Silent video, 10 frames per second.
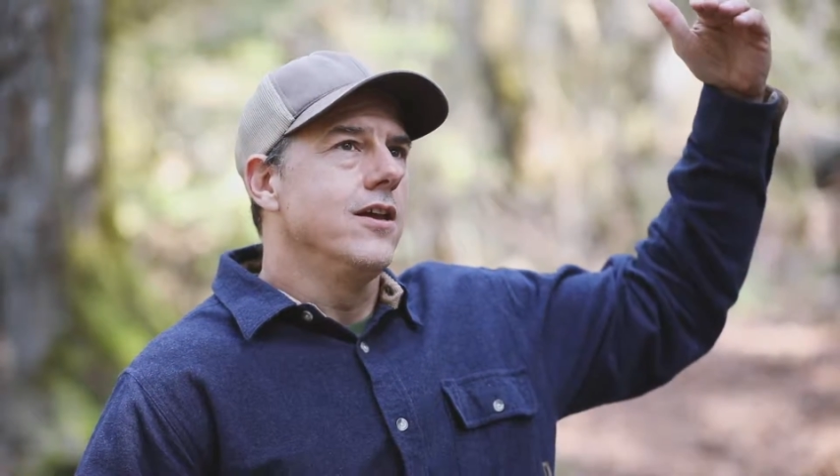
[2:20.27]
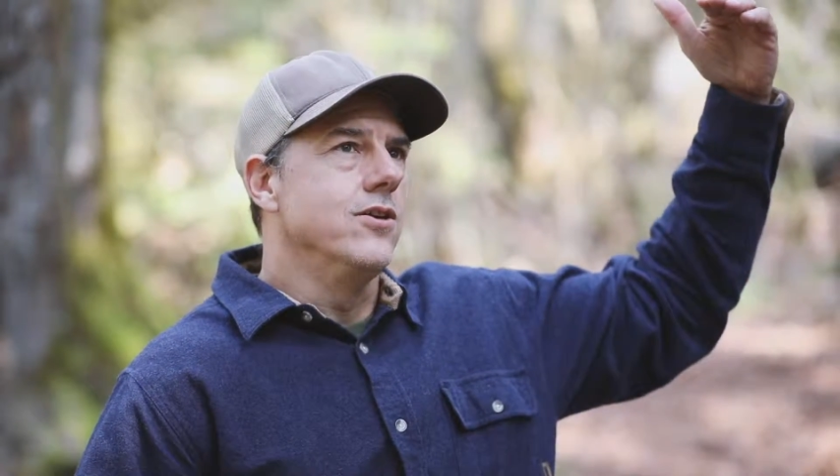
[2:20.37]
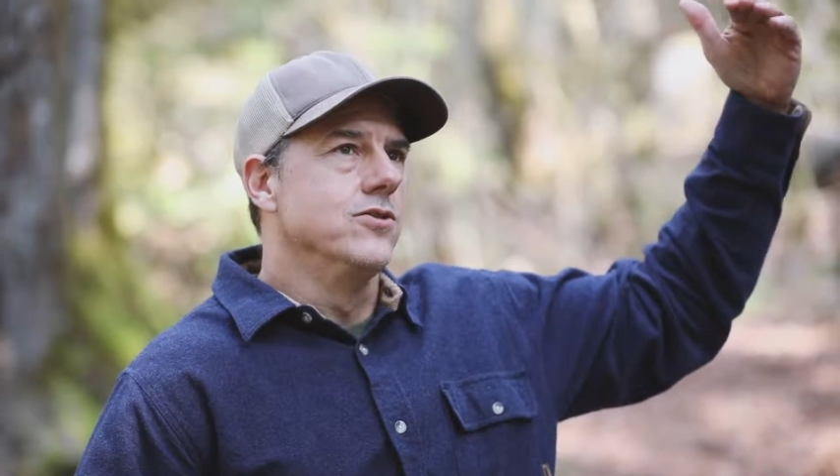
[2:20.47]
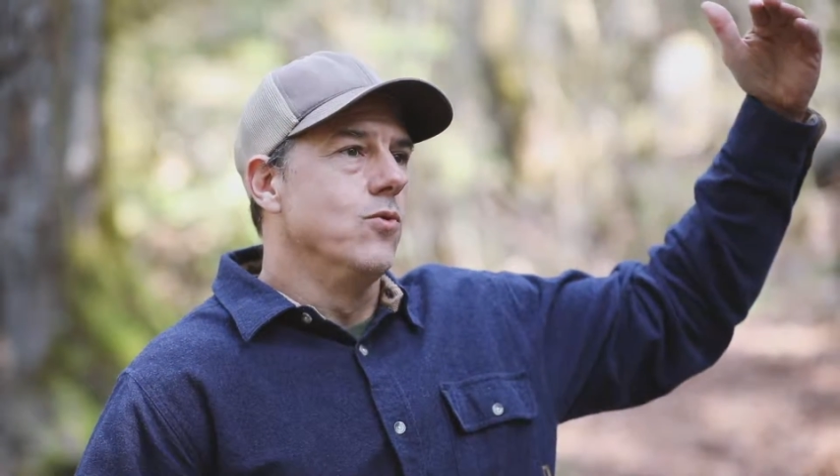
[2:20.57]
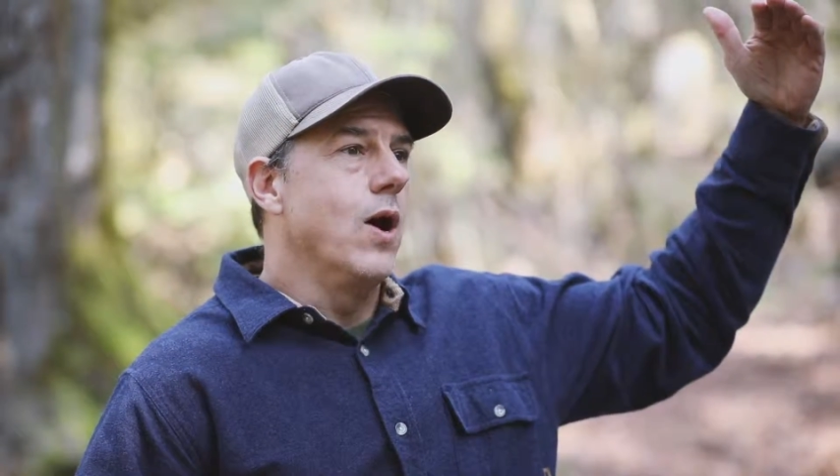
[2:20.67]

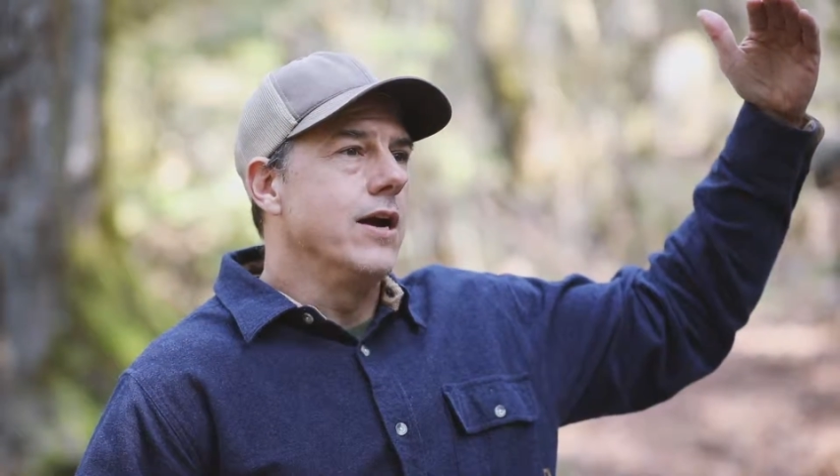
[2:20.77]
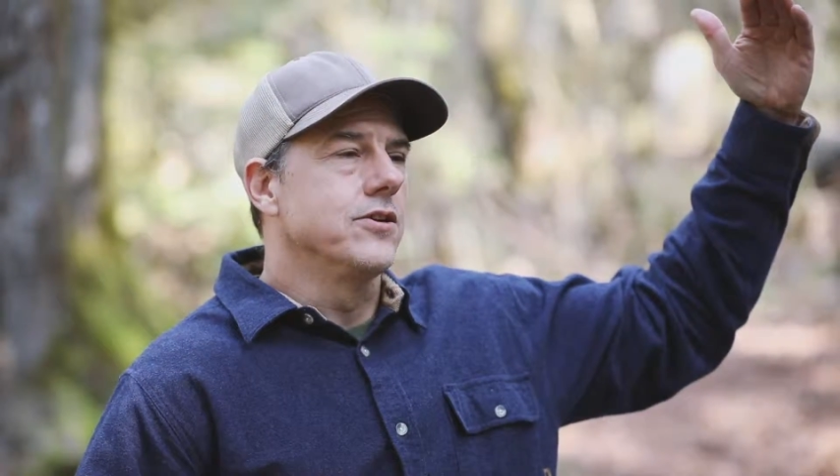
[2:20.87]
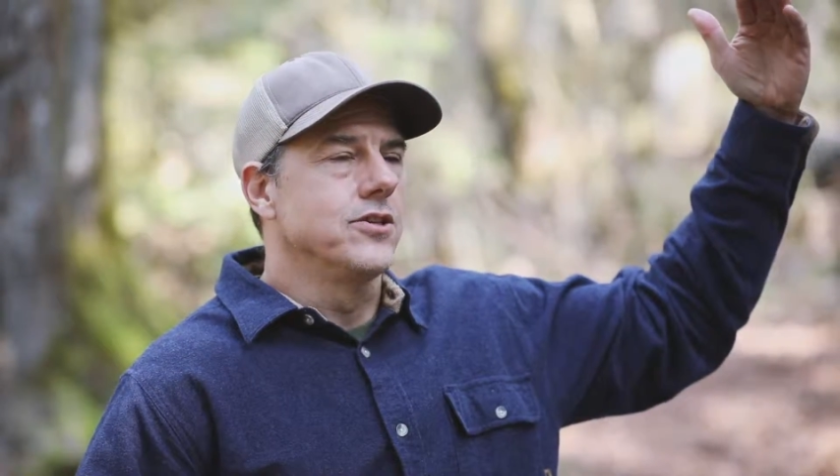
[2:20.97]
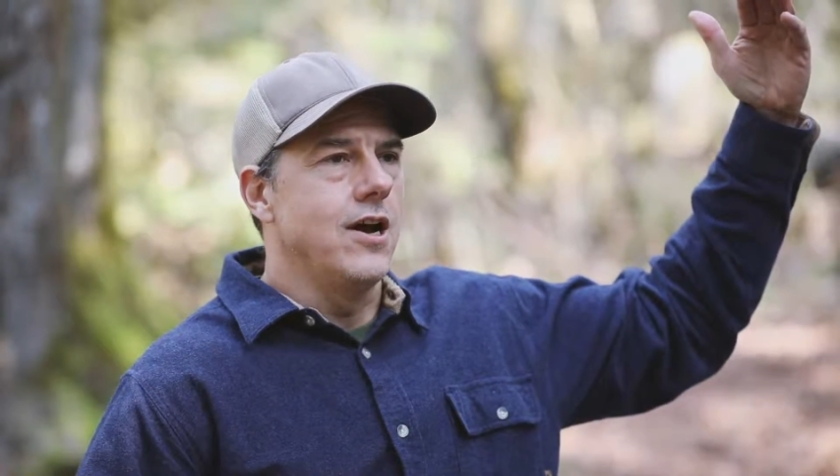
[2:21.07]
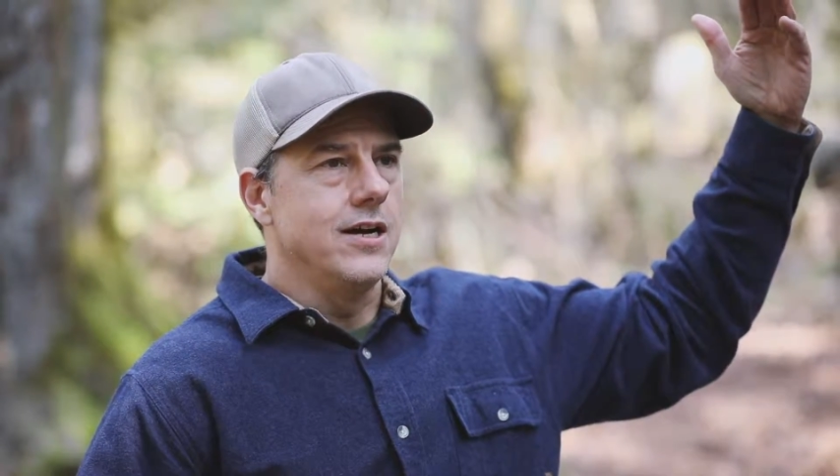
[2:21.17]
use the wire
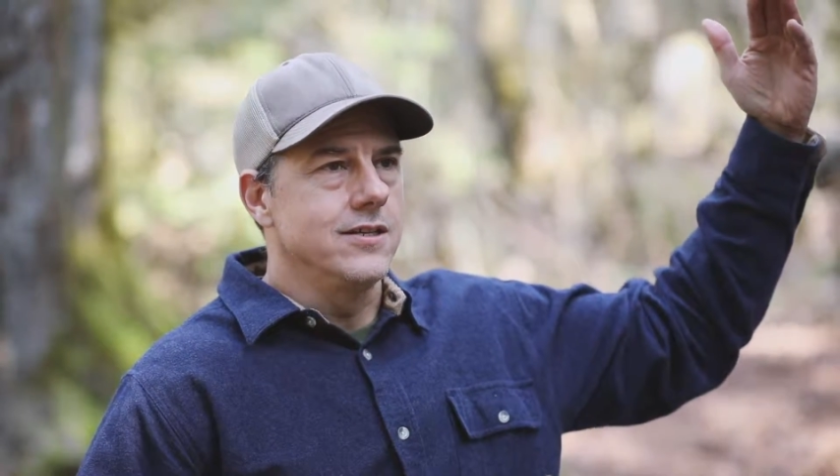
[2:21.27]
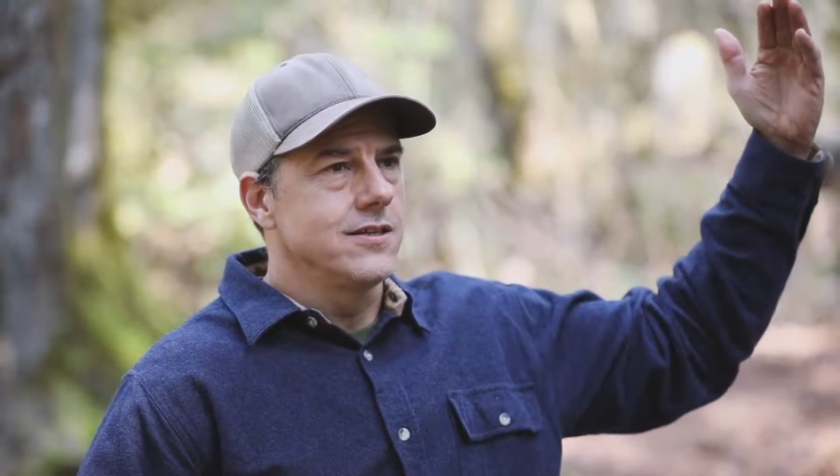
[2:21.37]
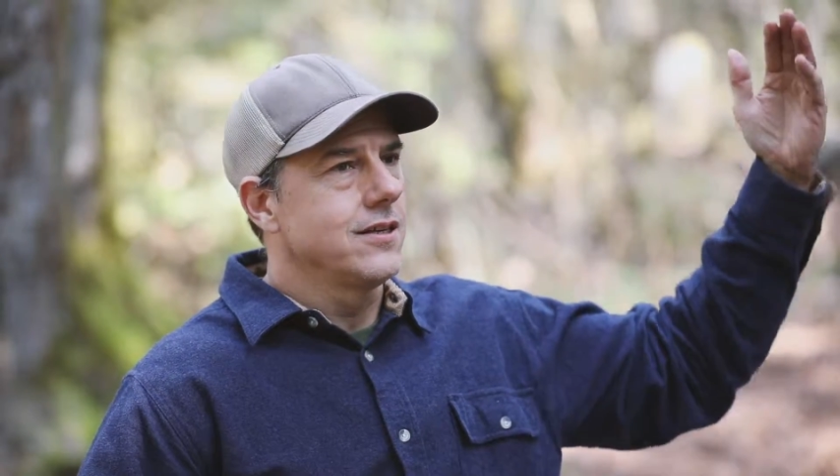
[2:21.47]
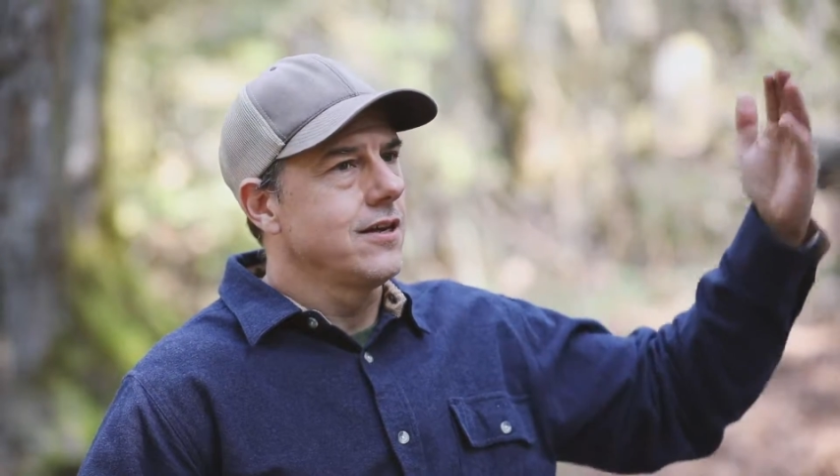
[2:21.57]
saws,